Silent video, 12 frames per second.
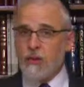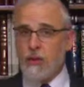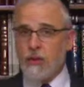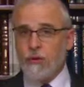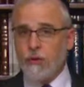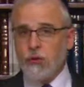
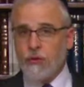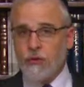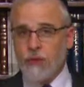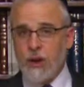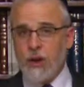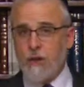Rav
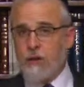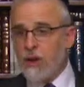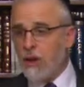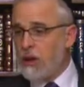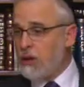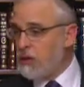Kook's
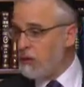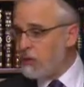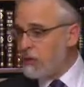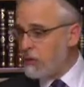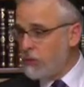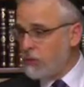father-in-law
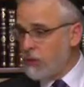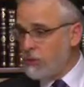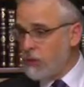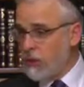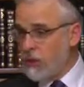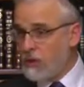was
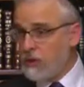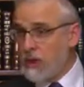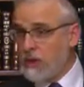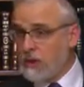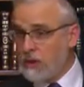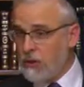known as the
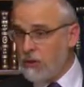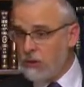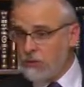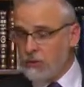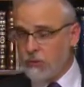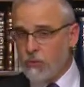
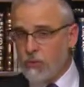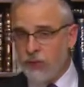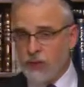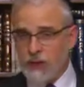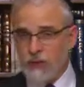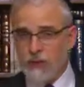Aderes, which
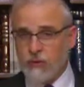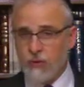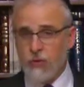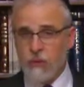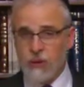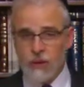stands
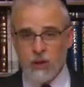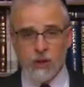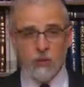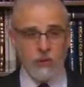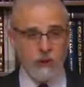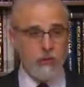for Rabbi
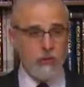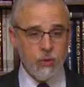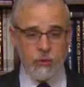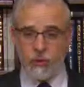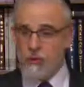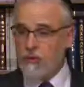Eliyahu David
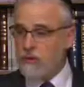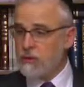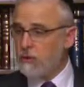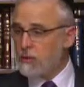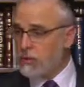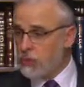
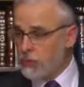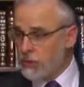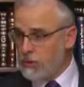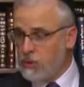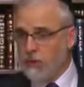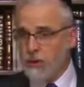Rabinovitz
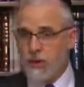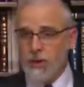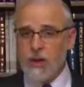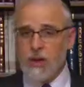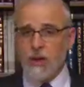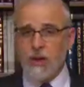Teumim.
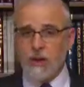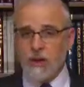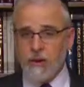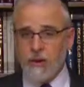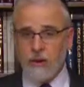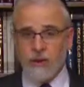
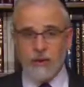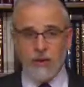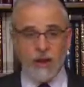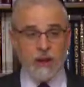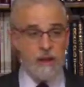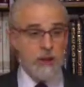
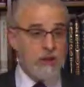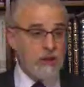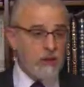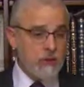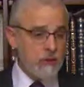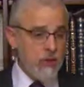The
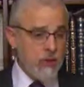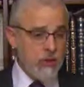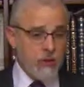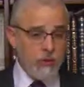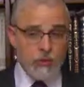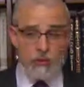Aderes
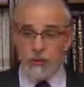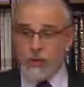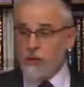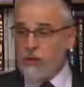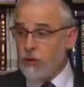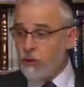was a
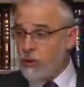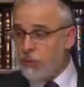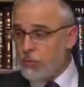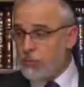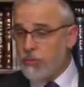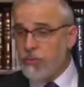Rav in Europe